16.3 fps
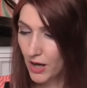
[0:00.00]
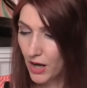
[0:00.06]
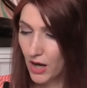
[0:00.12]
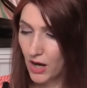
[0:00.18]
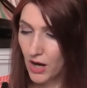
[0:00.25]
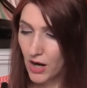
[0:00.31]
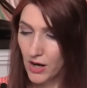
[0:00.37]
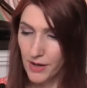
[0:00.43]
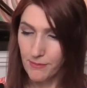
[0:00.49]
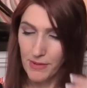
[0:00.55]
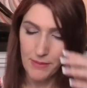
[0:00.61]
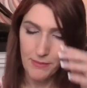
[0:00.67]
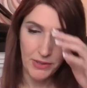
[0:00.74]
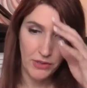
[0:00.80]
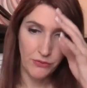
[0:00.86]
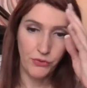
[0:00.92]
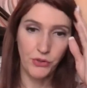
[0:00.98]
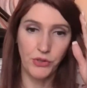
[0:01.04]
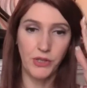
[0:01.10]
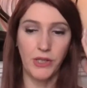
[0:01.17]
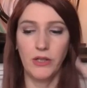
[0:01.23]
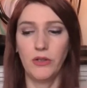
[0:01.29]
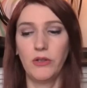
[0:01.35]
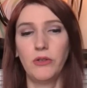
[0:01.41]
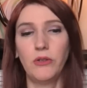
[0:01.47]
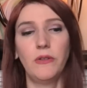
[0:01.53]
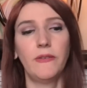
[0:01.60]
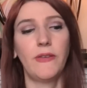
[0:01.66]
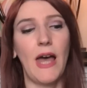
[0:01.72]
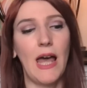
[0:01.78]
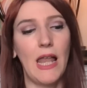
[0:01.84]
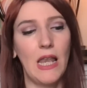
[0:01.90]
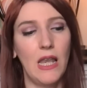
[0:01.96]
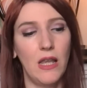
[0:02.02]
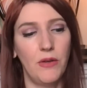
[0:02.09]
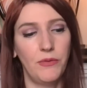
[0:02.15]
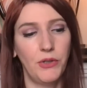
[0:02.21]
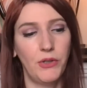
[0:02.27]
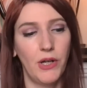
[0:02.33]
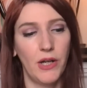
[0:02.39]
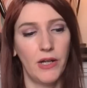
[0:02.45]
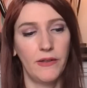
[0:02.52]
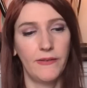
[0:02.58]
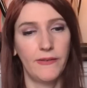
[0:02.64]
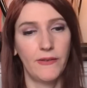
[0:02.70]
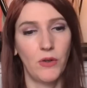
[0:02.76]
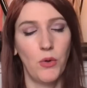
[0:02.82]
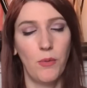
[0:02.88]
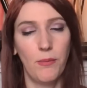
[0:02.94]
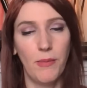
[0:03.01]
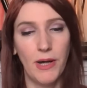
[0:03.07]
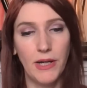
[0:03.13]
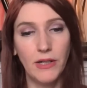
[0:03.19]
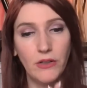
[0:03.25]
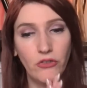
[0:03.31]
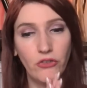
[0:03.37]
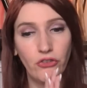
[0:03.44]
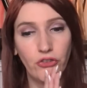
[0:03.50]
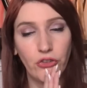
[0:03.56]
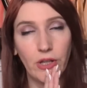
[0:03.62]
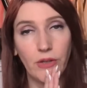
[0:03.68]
All right, my beautiful Leos, I love you guys so much.